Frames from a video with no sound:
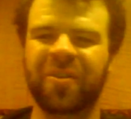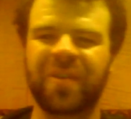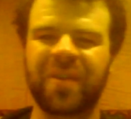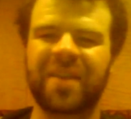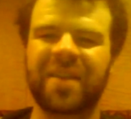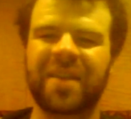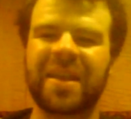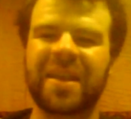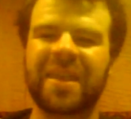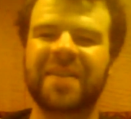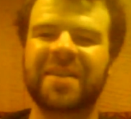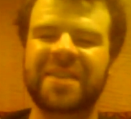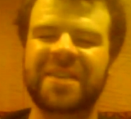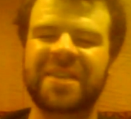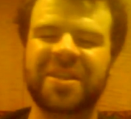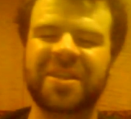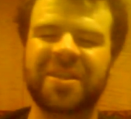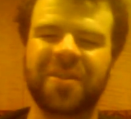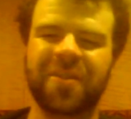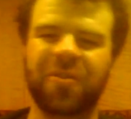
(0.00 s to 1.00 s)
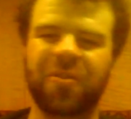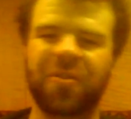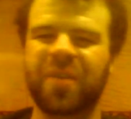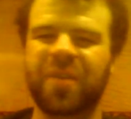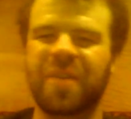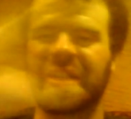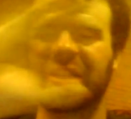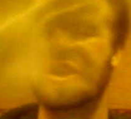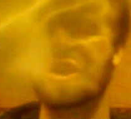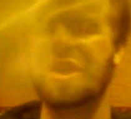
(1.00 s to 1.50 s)
Like they could see each other through
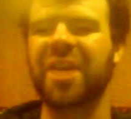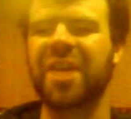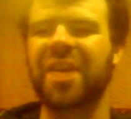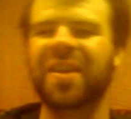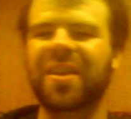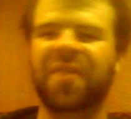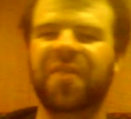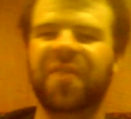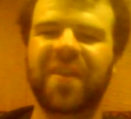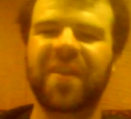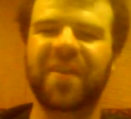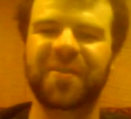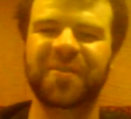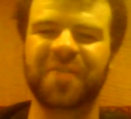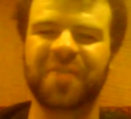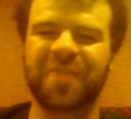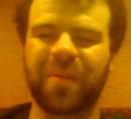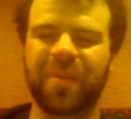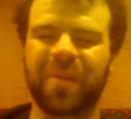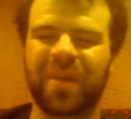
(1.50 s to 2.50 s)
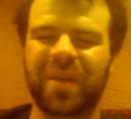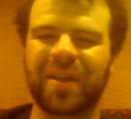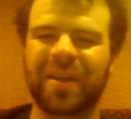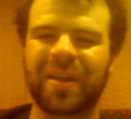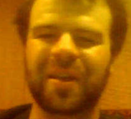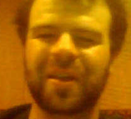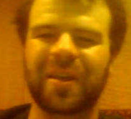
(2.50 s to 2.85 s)
like a chain link fence or something.